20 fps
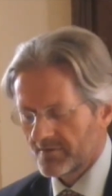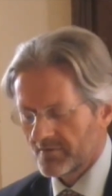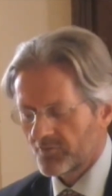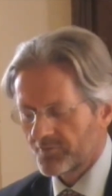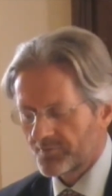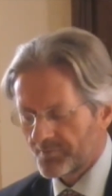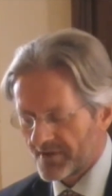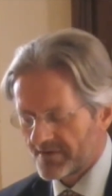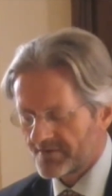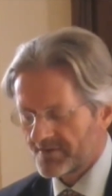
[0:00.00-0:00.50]

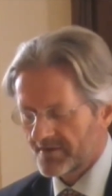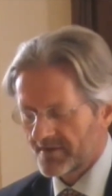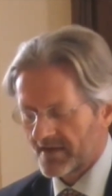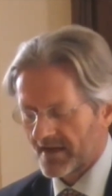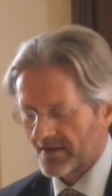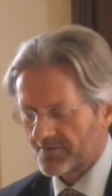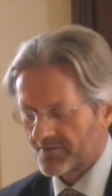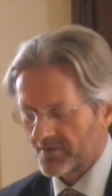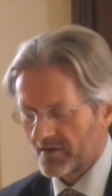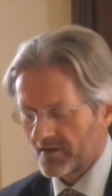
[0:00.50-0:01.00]
of printed
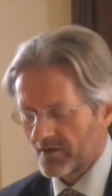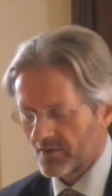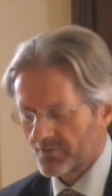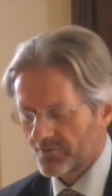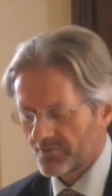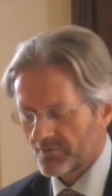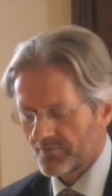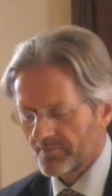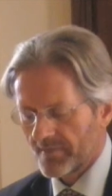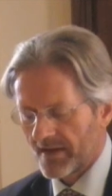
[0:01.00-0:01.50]

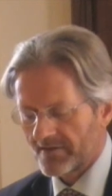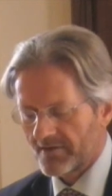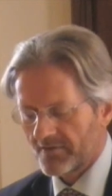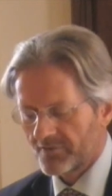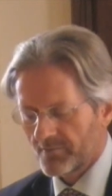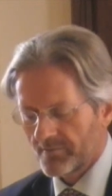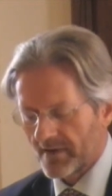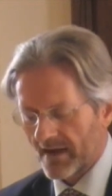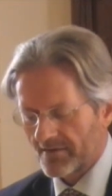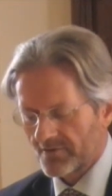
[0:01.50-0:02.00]
catalogues of
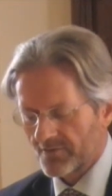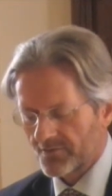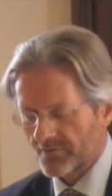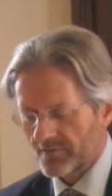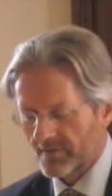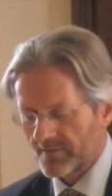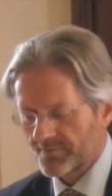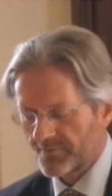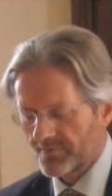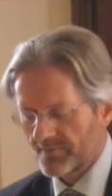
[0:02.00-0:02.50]
medieval
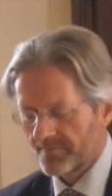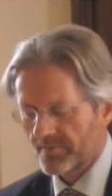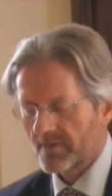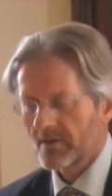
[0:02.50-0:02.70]
manuscripts